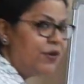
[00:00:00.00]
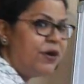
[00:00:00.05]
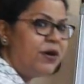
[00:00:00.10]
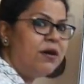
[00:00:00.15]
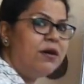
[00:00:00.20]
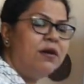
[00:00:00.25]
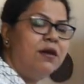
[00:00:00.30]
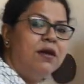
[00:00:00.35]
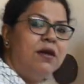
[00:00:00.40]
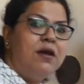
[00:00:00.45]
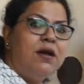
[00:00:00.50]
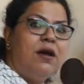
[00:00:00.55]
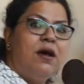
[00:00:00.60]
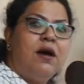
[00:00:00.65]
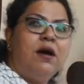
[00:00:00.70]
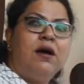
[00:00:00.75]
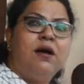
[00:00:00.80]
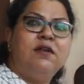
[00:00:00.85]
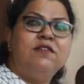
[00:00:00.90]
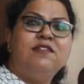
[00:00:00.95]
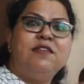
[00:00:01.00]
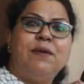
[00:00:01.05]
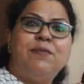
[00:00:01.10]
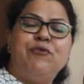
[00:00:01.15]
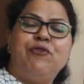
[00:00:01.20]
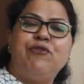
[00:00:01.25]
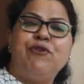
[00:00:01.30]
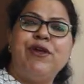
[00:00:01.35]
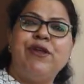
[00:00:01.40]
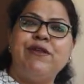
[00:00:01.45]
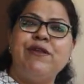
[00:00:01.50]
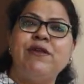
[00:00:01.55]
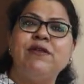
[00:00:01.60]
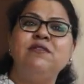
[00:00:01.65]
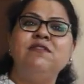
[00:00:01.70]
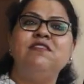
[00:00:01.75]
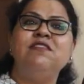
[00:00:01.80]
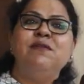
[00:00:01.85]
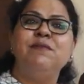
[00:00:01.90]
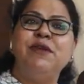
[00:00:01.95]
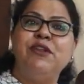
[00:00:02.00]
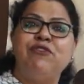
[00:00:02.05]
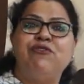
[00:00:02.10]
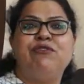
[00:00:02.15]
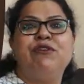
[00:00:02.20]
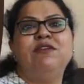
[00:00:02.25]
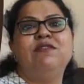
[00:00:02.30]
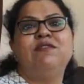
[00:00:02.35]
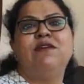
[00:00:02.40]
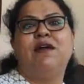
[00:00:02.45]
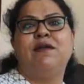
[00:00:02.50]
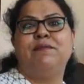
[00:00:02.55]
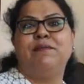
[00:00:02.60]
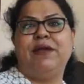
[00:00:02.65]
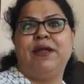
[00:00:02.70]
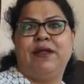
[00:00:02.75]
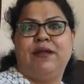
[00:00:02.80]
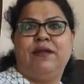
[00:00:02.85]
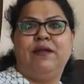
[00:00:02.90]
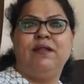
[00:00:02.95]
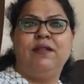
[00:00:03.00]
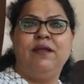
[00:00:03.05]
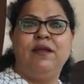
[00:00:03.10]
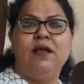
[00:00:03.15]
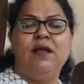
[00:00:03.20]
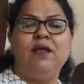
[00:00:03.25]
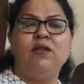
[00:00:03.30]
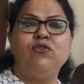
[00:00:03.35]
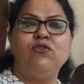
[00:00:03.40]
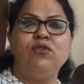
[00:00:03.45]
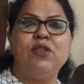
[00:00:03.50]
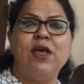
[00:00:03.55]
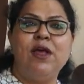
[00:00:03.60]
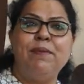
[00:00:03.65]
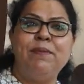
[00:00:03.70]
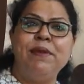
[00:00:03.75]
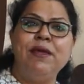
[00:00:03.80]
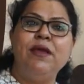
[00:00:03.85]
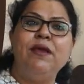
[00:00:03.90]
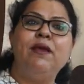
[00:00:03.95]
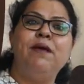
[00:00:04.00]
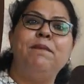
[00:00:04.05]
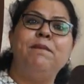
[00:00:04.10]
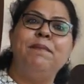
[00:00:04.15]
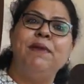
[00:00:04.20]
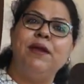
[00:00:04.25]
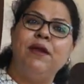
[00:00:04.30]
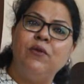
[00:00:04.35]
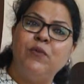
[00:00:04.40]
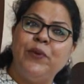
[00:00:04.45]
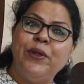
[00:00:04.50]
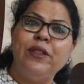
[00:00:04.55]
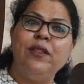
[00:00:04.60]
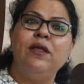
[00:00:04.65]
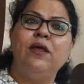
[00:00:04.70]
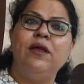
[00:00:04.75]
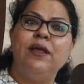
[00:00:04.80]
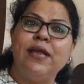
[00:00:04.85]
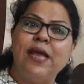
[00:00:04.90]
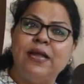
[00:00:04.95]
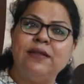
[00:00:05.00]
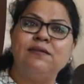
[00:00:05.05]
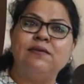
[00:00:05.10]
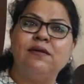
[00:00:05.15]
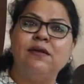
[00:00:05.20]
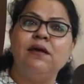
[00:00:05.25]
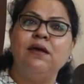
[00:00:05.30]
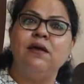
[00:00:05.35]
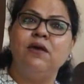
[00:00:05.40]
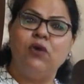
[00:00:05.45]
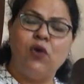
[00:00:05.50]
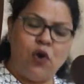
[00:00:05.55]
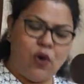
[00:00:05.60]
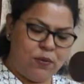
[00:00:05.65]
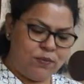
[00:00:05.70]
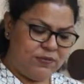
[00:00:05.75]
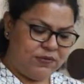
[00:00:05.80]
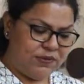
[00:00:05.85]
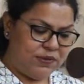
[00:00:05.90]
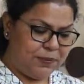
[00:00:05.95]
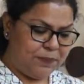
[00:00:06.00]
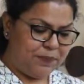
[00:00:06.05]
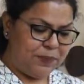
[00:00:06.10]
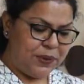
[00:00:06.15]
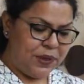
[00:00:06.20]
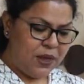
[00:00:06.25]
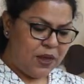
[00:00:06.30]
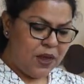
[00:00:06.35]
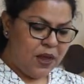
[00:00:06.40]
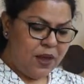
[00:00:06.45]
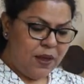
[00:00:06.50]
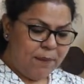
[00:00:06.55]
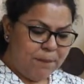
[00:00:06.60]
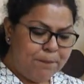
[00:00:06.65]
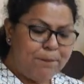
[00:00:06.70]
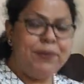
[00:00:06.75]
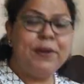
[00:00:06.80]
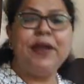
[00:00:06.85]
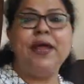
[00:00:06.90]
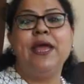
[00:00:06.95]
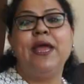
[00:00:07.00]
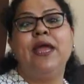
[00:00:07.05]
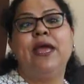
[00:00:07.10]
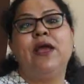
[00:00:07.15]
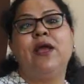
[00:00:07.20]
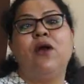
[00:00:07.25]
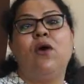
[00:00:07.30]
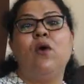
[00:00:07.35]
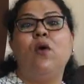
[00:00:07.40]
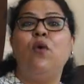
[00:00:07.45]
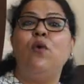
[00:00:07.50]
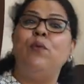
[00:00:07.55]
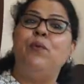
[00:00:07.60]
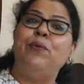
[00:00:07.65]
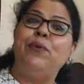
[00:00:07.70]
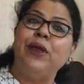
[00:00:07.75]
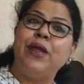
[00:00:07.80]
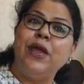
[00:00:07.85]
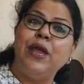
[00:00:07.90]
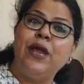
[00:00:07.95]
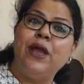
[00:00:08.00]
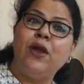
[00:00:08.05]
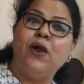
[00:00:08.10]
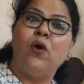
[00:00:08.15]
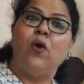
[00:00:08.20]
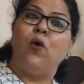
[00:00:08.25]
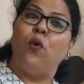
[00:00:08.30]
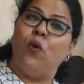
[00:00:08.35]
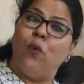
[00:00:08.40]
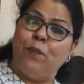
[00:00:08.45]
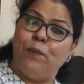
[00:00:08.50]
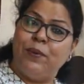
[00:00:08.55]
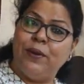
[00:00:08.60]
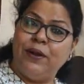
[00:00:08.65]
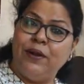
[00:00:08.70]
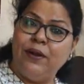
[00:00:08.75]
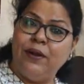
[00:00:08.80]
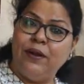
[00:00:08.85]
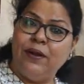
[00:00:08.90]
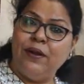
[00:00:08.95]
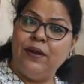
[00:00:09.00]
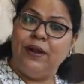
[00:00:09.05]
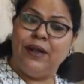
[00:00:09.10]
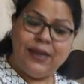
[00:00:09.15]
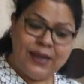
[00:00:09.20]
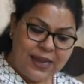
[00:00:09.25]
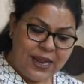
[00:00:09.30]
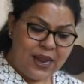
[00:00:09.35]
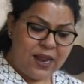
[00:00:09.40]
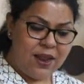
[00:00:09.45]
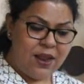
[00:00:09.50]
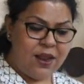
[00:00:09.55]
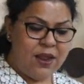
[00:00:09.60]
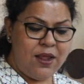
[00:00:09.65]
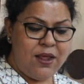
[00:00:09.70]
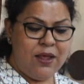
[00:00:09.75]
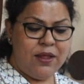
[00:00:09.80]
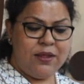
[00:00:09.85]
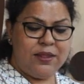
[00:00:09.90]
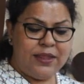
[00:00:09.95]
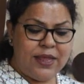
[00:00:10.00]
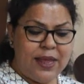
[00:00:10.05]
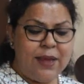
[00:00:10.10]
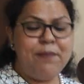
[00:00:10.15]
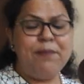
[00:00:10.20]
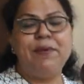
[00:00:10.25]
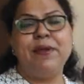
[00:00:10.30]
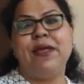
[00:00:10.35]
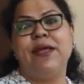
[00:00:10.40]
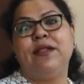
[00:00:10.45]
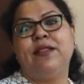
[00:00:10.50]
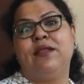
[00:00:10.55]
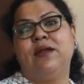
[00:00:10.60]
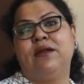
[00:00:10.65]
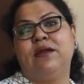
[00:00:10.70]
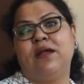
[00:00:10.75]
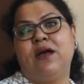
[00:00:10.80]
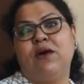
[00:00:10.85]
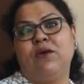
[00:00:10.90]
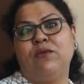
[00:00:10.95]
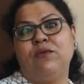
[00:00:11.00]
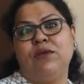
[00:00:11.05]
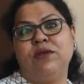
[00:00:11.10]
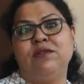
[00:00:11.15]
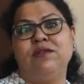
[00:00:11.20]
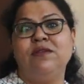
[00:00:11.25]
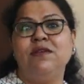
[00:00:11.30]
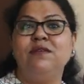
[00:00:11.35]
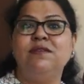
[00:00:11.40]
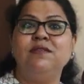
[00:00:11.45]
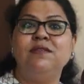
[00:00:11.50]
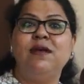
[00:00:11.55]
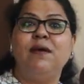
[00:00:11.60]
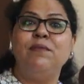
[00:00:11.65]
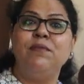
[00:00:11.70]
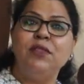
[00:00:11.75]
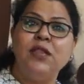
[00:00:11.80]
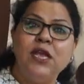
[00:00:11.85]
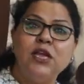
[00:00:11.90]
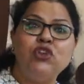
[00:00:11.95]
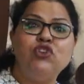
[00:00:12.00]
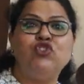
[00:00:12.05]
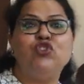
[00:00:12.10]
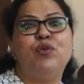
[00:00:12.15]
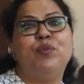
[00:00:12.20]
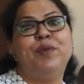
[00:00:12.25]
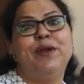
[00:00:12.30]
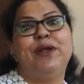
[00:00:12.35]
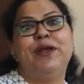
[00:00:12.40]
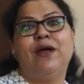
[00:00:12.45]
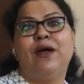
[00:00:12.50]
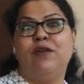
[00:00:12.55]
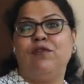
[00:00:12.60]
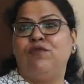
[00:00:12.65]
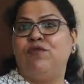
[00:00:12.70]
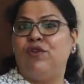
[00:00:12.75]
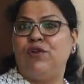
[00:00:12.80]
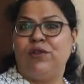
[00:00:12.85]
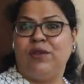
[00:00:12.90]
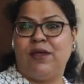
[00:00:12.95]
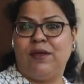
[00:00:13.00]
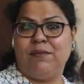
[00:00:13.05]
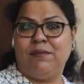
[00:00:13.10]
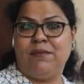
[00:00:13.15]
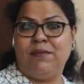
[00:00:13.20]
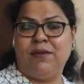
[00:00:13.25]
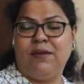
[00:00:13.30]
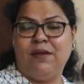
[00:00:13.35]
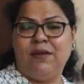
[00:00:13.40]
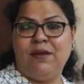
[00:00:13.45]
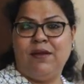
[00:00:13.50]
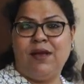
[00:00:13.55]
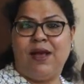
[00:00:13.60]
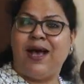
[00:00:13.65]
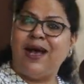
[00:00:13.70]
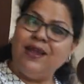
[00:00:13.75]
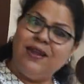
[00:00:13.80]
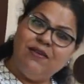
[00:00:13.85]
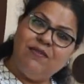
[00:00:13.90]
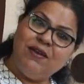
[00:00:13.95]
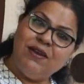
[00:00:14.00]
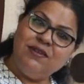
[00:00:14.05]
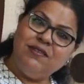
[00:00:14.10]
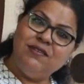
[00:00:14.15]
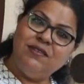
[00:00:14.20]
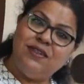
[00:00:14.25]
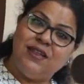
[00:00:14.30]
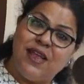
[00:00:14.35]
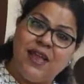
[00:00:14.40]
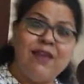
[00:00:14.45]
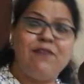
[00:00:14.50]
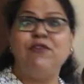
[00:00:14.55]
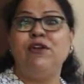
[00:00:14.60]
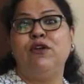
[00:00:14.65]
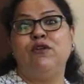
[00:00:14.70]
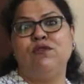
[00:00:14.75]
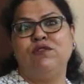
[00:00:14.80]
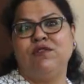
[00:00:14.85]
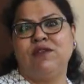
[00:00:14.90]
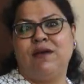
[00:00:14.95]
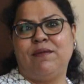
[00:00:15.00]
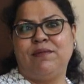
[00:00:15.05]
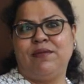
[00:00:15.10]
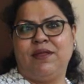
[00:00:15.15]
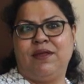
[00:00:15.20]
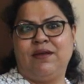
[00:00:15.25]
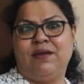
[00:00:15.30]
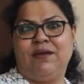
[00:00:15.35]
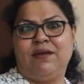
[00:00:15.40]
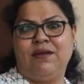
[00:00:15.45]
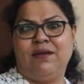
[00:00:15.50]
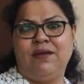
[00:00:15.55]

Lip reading: where subterranean cemeteries are made. So they are being compared with catacombs. Break, oh break open, till they break the town. He says something should be done for them. Otherwise they will do something.